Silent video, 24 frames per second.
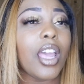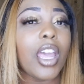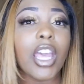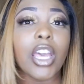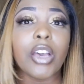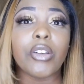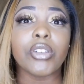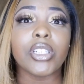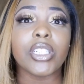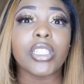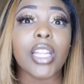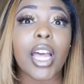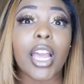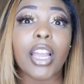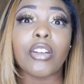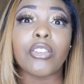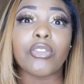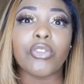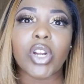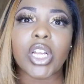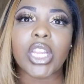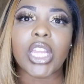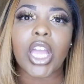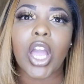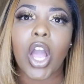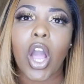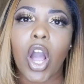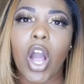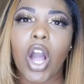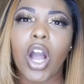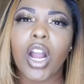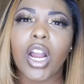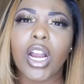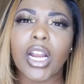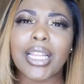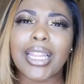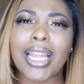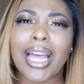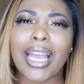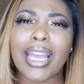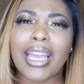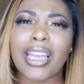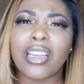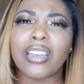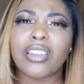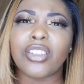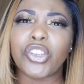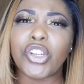it was like really hard,
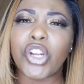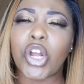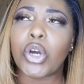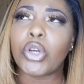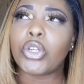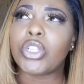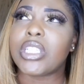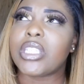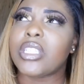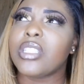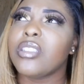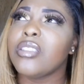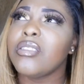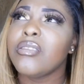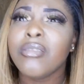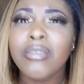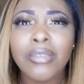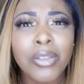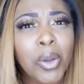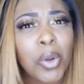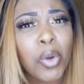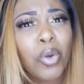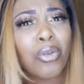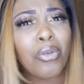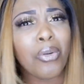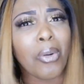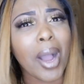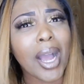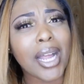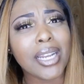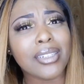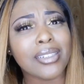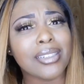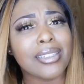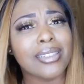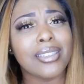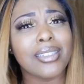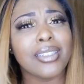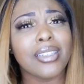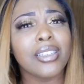like, you know, just watching.